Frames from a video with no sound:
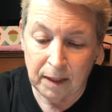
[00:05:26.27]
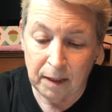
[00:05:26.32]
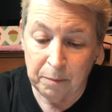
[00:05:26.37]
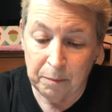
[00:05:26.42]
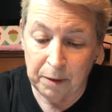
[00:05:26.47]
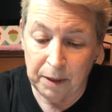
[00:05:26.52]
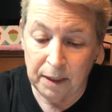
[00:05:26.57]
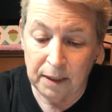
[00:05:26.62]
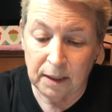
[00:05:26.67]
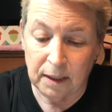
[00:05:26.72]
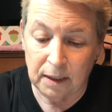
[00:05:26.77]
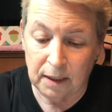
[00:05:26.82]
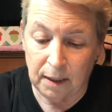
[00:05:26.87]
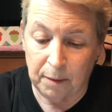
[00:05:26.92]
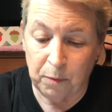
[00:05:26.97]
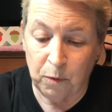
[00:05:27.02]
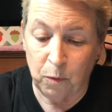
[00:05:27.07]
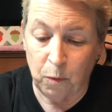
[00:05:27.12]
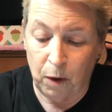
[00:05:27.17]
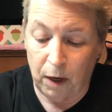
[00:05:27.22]
But it's a
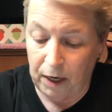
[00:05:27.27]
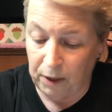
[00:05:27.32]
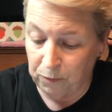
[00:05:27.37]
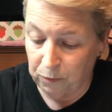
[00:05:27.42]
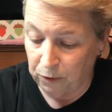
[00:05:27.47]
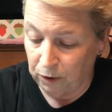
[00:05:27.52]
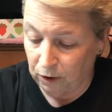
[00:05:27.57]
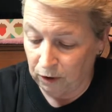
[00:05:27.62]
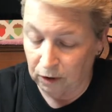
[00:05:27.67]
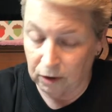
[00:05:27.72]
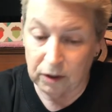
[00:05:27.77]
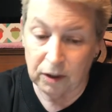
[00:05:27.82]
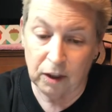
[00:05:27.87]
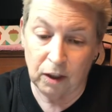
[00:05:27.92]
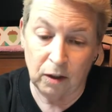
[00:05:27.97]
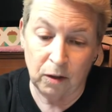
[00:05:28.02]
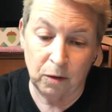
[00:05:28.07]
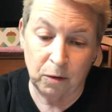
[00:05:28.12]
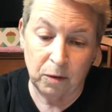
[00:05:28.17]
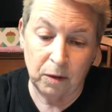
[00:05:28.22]
double wide ruler,
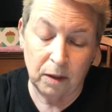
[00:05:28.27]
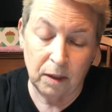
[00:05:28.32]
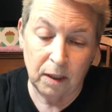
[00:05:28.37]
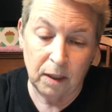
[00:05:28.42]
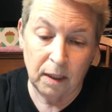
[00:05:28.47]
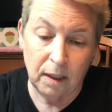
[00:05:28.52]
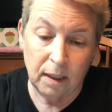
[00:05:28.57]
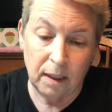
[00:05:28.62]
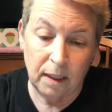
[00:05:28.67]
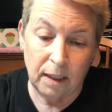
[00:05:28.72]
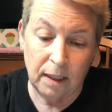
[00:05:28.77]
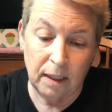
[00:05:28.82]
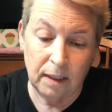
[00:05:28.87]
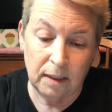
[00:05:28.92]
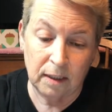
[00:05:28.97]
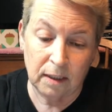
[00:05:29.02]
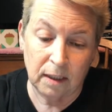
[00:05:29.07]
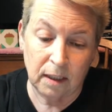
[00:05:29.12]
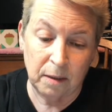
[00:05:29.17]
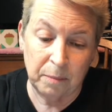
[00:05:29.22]
so
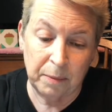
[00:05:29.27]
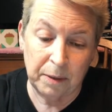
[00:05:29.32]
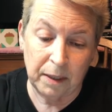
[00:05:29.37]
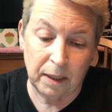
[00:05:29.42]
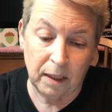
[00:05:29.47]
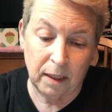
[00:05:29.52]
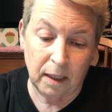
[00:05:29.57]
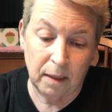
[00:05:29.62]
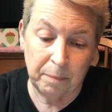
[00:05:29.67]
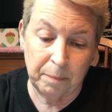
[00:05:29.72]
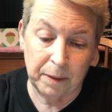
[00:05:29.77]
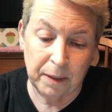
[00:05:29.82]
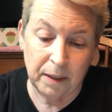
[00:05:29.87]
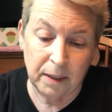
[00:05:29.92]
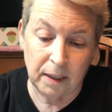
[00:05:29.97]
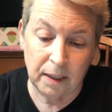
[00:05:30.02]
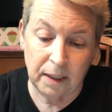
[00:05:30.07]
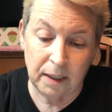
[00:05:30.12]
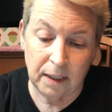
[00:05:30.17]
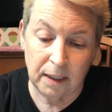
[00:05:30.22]
it's going to be a lot bigger
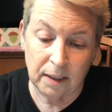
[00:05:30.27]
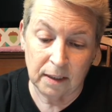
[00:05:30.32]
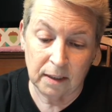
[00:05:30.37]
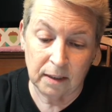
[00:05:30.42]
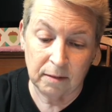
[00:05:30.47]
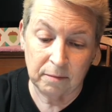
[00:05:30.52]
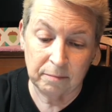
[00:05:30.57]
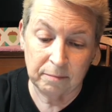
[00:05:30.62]
than this.